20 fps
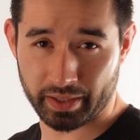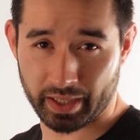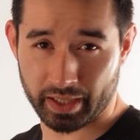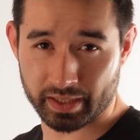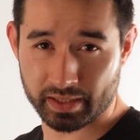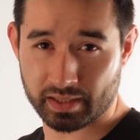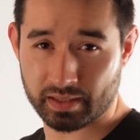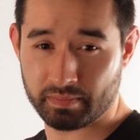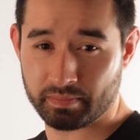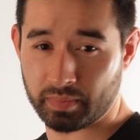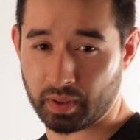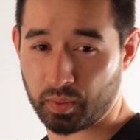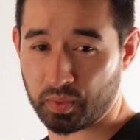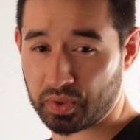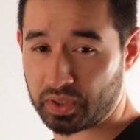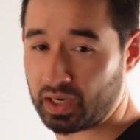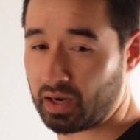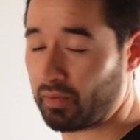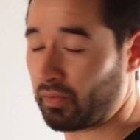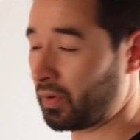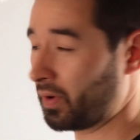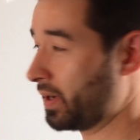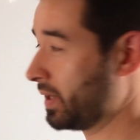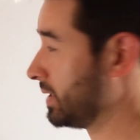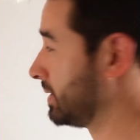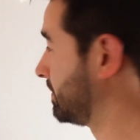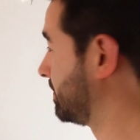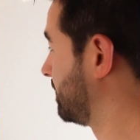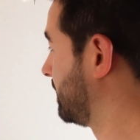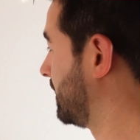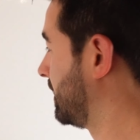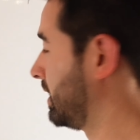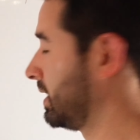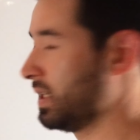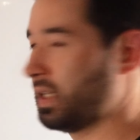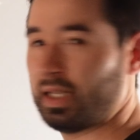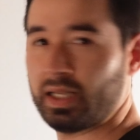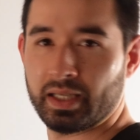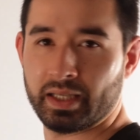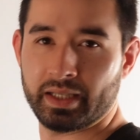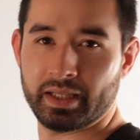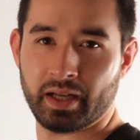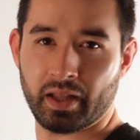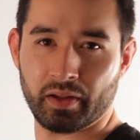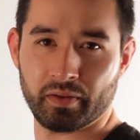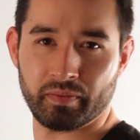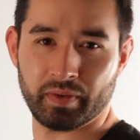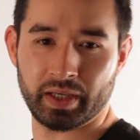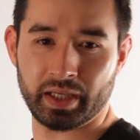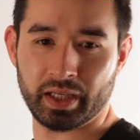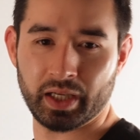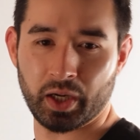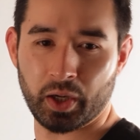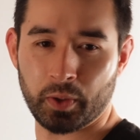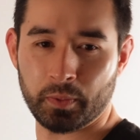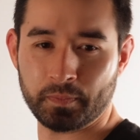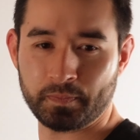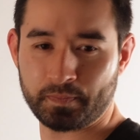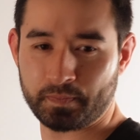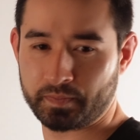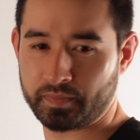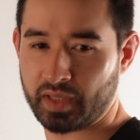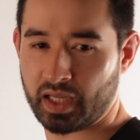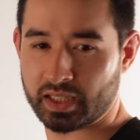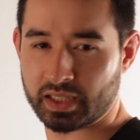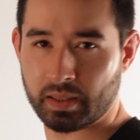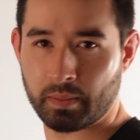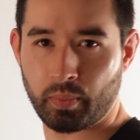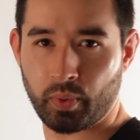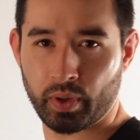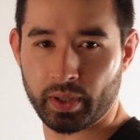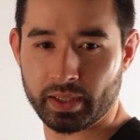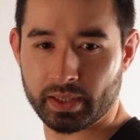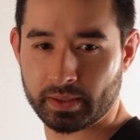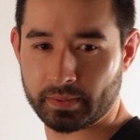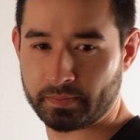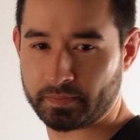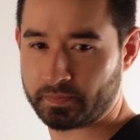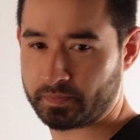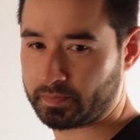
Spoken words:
does, but we'll cover it in another video at some point.